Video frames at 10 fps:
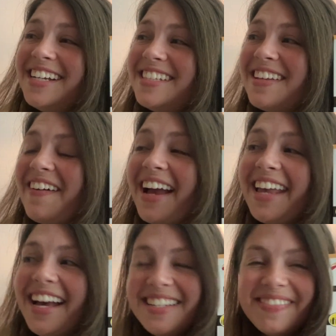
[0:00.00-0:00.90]
So I
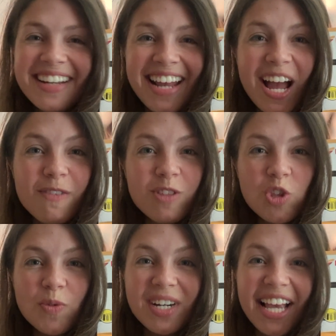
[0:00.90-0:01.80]
guess we're gonna have
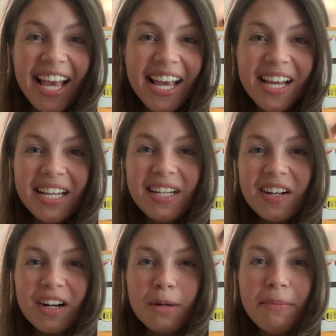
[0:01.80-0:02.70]
three
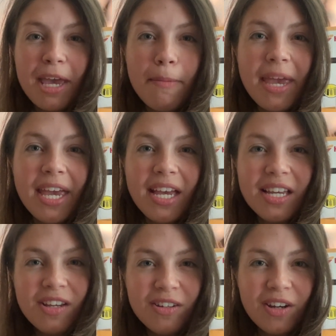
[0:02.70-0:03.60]
or maybe,
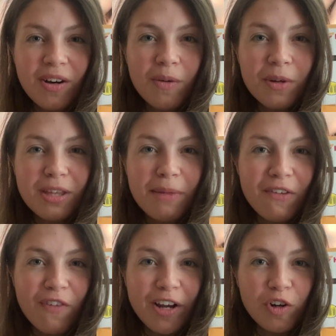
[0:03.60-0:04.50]
you know, within my
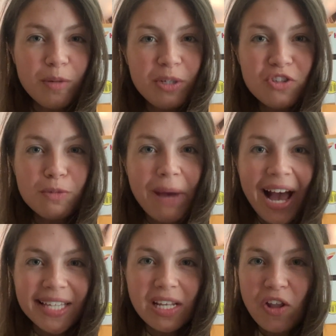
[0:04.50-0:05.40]
friend group, we just
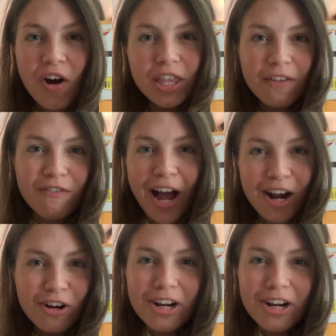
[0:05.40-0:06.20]
pass along the fire